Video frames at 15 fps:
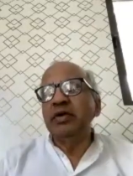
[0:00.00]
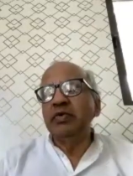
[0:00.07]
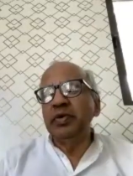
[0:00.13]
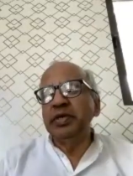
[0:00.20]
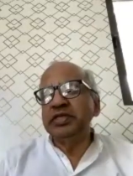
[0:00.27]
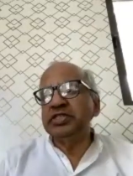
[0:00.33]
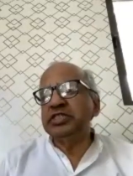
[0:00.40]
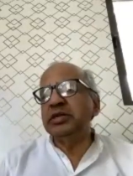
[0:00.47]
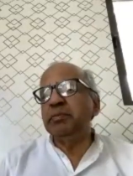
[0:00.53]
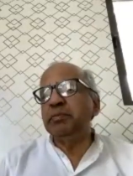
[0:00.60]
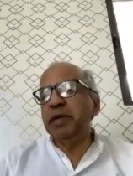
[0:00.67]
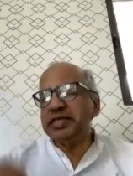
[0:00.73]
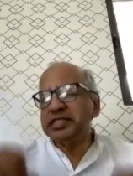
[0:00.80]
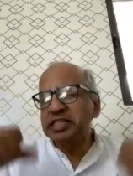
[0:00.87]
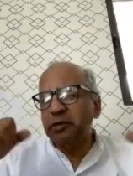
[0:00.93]
which is the
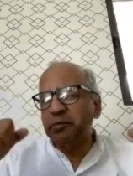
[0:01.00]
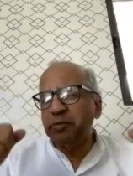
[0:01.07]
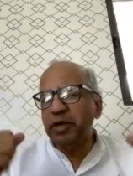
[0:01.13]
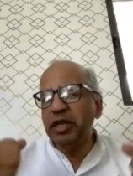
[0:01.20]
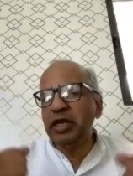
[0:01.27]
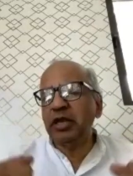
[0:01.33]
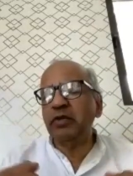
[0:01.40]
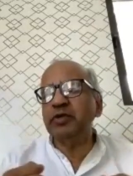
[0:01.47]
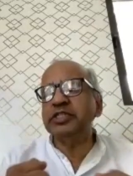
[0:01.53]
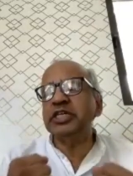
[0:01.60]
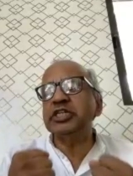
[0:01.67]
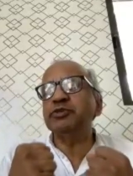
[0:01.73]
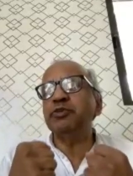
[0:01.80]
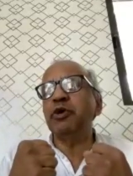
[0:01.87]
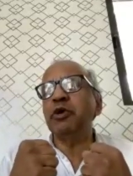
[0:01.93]
basic
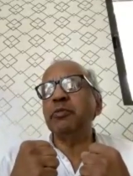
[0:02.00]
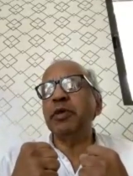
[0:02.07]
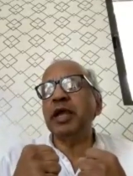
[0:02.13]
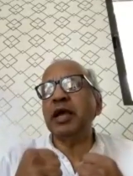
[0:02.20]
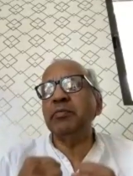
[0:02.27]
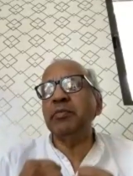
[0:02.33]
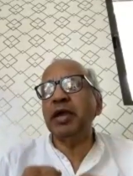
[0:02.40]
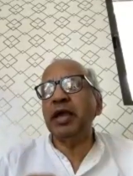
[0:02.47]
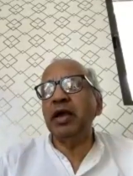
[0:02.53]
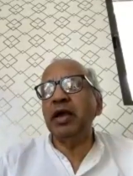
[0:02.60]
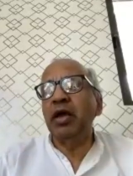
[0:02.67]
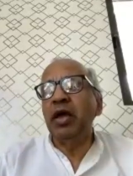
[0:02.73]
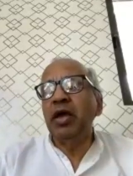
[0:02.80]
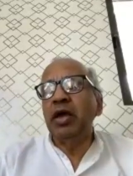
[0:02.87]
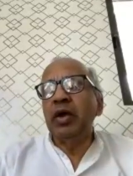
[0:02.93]
prerequisites for becoming
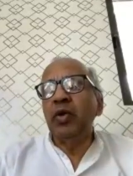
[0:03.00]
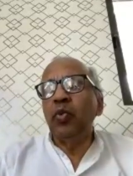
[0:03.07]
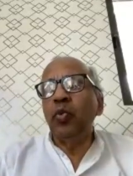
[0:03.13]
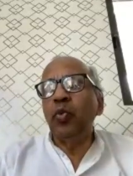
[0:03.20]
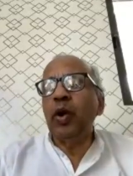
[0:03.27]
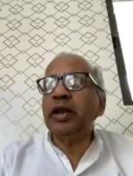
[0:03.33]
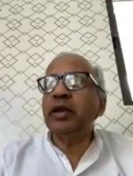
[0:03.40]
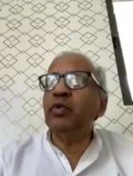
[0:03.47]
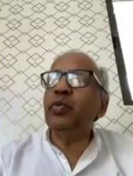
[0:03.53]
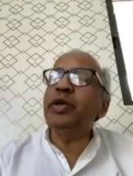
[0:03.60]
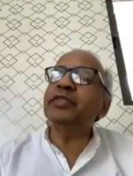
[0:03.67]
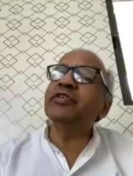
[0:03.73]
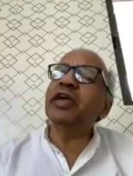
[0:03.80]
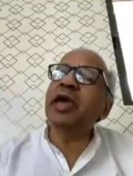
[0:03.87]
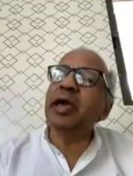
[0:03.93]
one
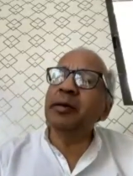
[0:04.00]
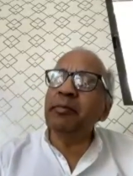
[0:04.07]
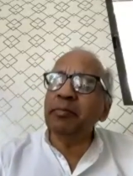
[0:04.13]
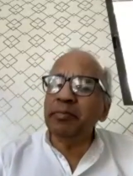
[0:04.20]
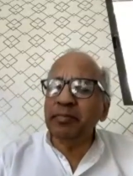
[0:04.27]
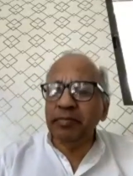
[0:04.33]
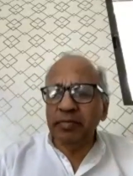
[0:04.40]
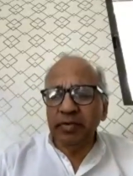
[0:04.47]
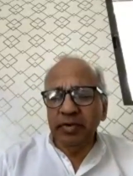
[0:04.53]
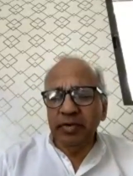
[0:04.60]
with Him,